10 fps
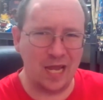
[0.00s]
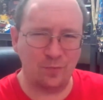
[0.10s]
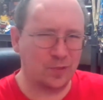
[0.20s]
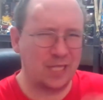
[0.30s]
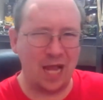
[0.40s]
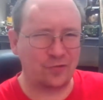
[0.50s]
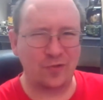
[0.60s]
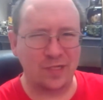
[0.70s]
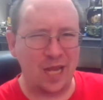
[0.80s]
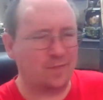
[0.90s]
was
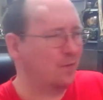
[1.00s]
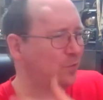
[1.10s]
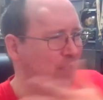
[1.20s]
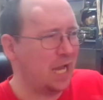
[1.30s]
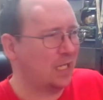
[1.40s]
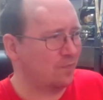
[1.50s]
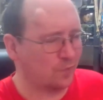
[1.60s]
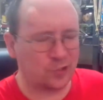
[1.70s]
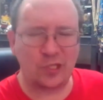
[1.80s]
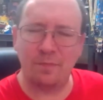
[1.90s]
actually a name that was taken for
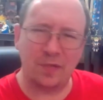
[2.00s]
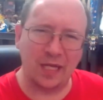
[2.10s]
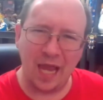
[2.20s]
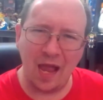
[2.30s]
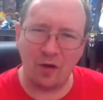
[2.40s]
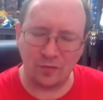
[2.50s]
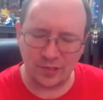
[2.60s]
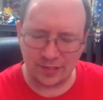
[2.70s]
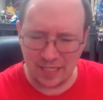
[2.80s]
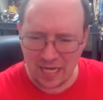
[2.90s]
something
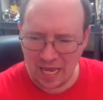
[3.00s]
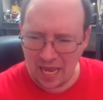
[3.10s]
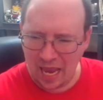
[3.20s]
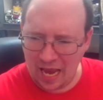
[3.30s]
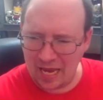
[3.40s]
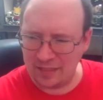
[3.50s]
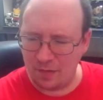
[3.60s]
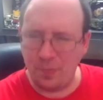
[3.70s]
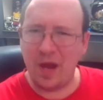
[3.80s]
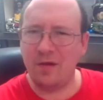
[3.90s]
else. And
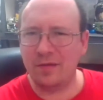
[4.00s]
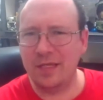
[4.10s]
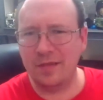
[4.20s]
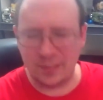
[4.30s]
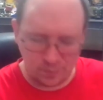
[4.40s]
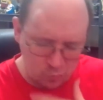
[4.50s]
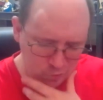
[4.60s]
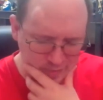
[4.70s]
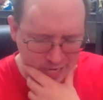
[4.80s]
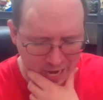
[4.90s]
apparently this
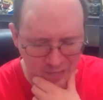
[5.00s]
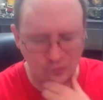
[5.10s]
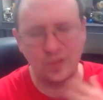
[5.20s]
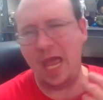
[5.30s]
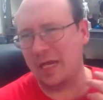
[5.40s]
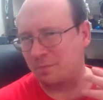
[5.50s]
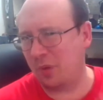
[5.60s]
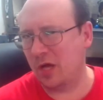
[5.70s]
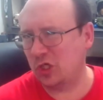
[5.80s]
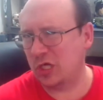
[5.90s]
movie actually had a
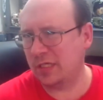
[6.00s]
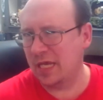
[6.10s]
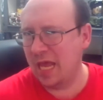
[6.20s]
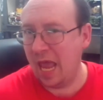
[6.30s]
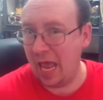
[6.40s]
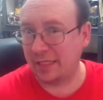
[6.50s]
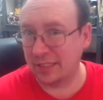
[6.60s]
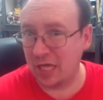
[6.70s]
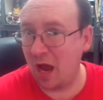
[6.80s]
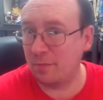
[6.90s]
budget at the
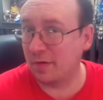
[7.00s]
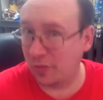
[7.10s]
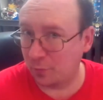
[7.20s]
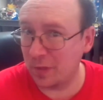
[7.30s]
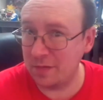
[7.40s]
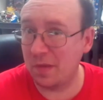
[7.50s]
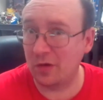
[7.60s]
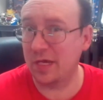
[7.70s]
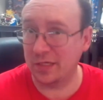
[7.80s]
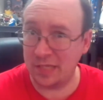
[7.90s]
time of $3
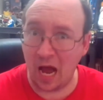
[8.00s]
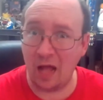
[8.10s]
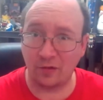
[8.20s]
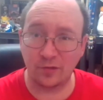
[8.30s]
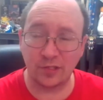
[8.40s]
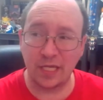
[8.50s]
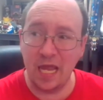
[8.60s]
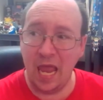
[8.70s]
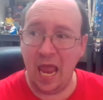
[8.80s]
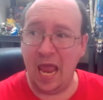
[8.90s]
million.
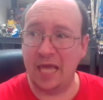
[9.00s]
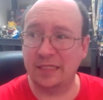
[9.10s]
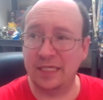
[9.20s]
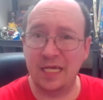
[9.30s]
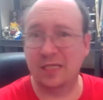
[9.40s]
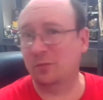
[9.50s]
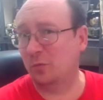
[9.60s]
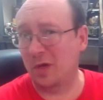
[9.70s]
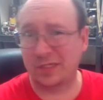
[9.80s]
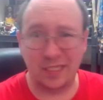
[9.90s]
And it,
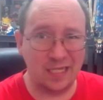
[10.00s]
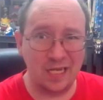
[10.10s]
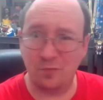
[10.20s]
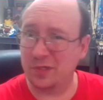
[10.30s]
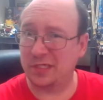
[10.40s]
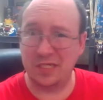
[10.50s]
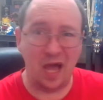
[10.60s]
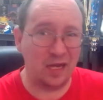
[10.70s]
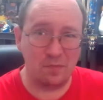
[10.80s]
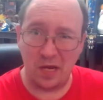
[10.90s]
once again, was
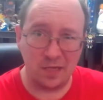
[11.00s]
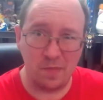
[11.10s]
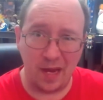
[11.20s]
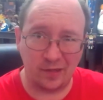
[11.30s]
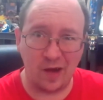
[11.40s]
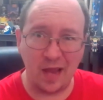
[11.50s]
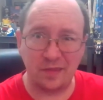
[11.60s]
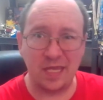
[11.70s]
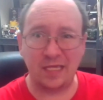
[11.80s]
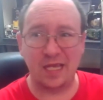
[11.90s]
not a moneymaker. I
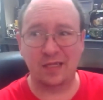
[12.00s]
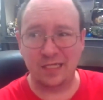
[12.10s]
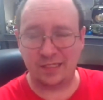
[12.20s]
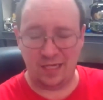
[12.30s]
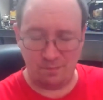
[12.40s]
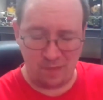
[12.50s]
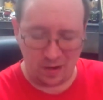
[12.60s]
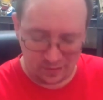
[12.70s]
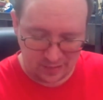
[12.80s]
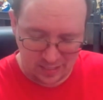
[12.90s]
think, at least in
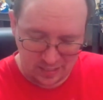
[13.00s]
America,